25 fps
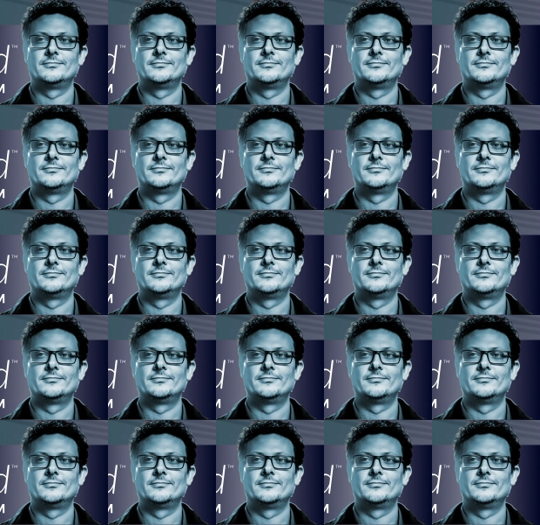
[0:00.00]

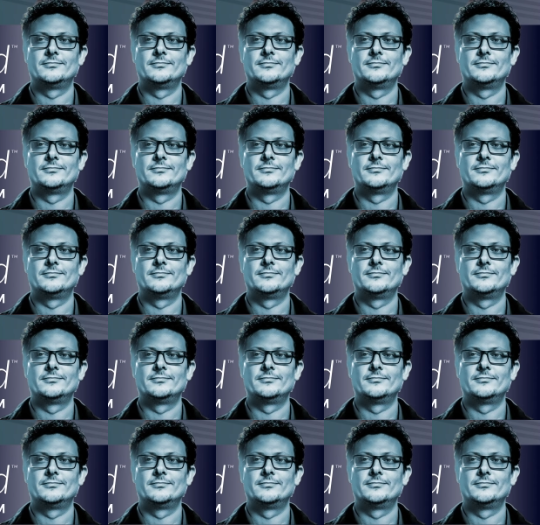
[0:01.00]

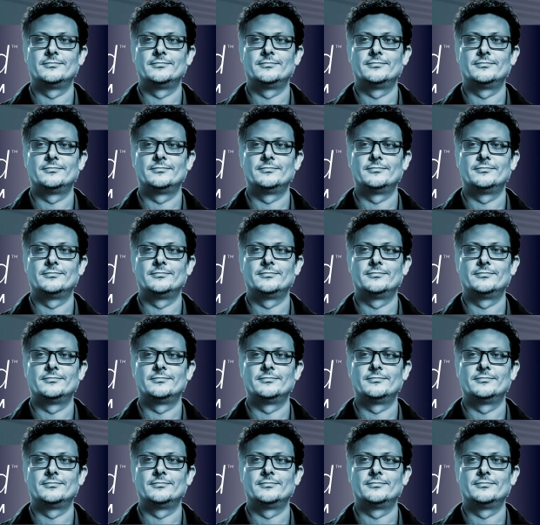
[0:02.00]

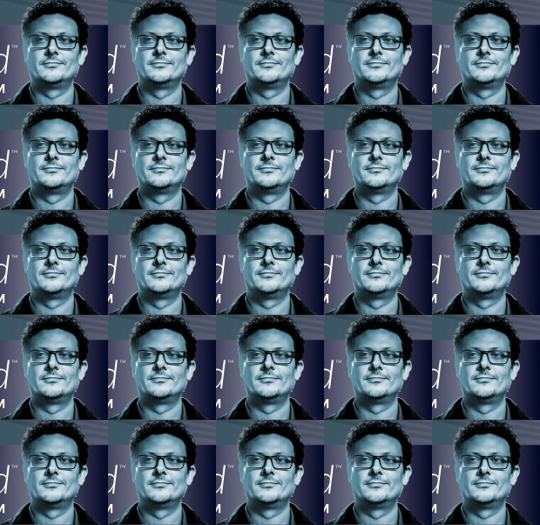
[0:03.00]

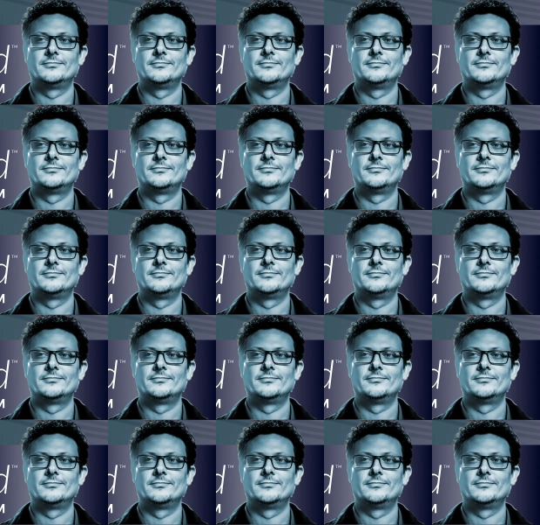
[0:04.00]
The face doesn't move, so there is nothing to read.